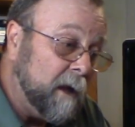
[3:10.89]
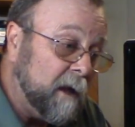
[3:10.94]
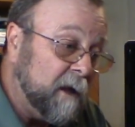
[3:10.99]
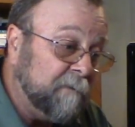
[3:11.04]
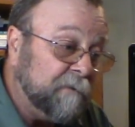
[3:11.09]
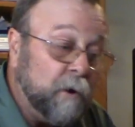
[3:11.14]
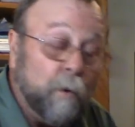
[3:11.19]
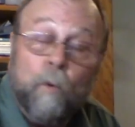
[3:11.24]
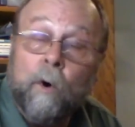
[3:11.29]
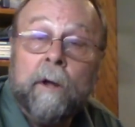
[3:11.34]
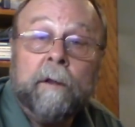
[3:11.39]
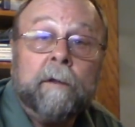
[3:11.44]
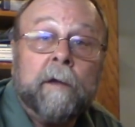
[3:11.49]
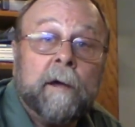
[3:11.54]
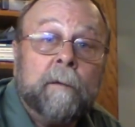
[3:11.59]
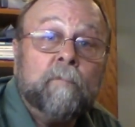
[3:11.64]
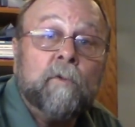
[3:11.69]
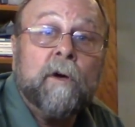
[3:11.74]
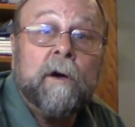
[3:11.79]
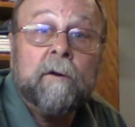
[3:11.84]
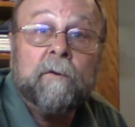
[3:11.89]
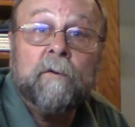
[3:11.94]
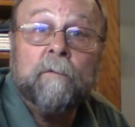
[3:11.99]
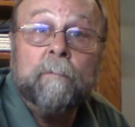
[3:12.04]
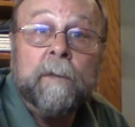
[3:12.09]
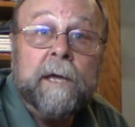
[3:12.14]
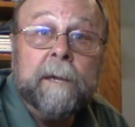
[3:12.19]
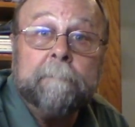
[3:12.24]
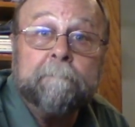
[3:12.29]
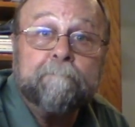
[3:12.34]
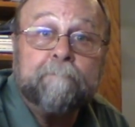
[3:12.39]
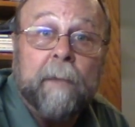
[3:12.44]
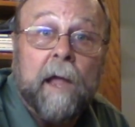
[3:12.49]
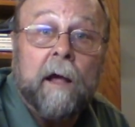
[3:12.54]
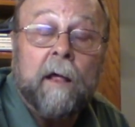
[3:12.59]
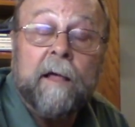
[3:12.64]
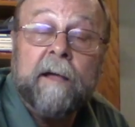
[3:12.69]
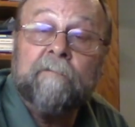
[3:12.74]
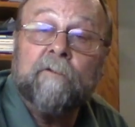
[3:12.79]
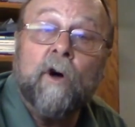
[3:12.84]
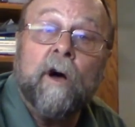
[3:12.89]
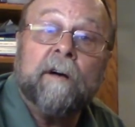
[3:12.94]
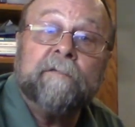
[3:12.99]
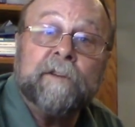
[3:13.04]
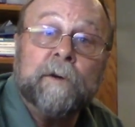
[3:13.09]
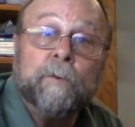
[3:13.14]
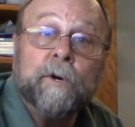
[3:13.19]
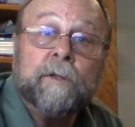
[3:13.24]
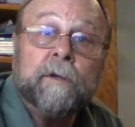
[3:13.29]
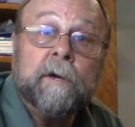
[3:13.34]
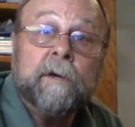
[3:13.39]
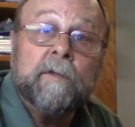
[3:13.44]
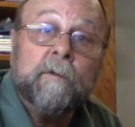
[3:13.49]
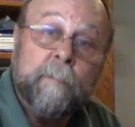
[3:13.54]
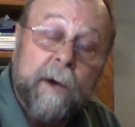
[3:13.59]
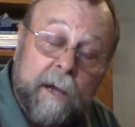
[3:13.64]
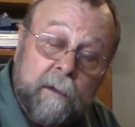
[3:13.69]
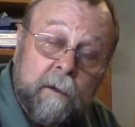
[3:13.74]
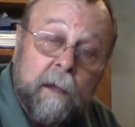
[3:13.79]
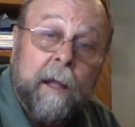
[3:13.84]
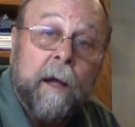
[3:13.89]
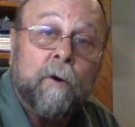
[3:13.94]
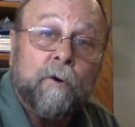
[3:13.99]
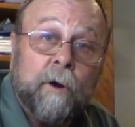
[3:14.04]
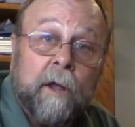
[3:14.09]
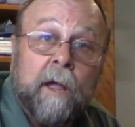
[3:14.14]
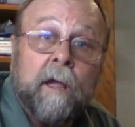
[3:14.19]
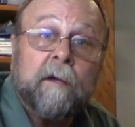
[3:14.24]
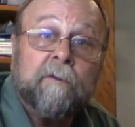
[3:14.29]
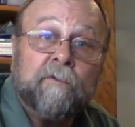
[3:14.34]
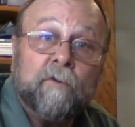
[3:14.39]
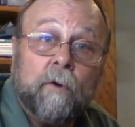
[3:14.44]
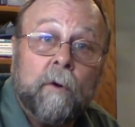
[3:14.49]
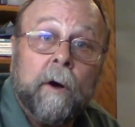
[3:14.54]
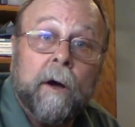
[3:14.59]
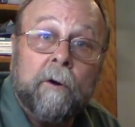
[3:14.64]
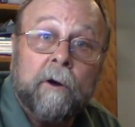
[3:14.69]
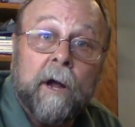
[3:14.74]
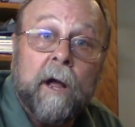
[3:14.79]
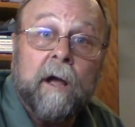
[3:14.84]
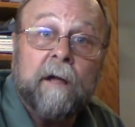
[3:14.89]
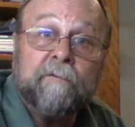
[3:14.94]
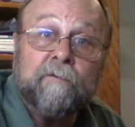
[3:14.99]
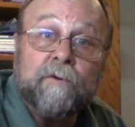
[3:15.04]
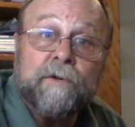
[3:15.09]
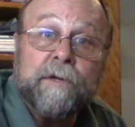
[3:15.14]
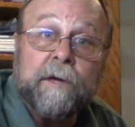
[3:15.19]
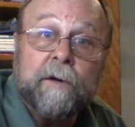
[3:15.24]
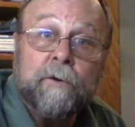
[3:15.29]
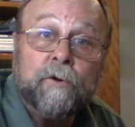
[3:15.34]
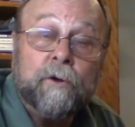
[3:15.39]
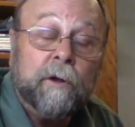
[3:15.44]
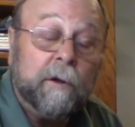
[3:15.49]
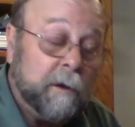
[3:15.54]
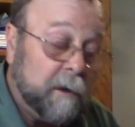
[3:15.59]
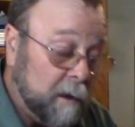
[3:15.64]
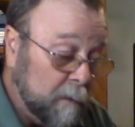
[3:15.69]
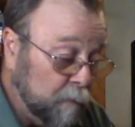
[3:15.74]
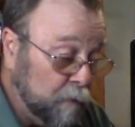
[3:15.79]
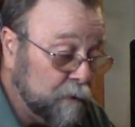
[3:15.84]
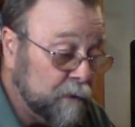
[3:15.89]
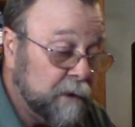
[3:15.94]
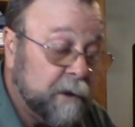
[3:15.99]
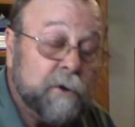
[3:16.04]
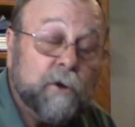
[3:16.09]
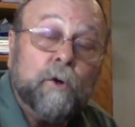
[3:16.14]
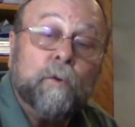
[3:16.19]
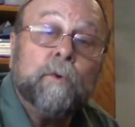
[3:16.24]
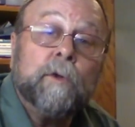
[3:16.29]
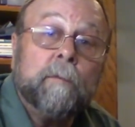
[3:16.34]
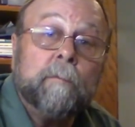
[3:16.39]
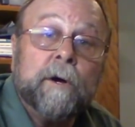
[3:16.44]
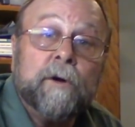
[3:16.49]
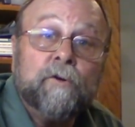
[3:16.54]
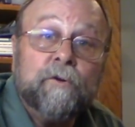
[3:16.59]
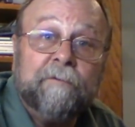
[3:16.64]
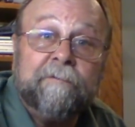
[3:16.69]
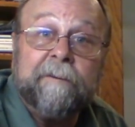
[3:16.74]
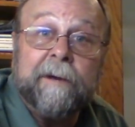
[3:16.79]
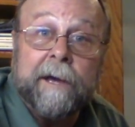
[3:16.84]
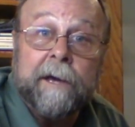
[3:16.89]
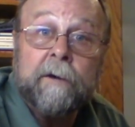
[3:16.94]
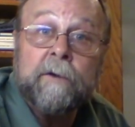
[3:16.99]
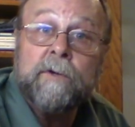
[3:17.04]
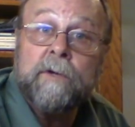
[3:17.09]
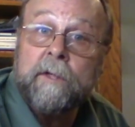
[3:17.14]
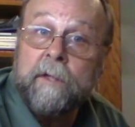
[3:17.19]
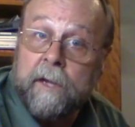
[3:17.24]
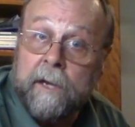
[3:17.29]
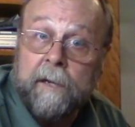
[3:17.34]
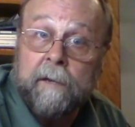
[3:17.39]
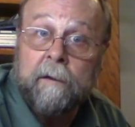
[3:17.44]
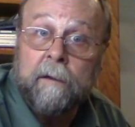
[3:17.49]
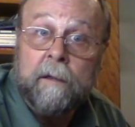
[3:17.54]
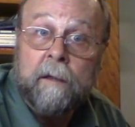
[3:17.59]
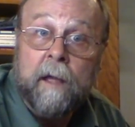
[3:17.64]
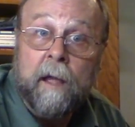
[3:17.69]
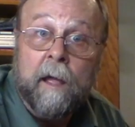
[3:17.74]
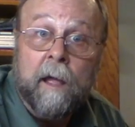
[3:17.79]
If you want, come talk to me. I'll have coffee with you. It's about an hour and a half, 2 hour conversation, and I'll present you with a bunch of facts and data.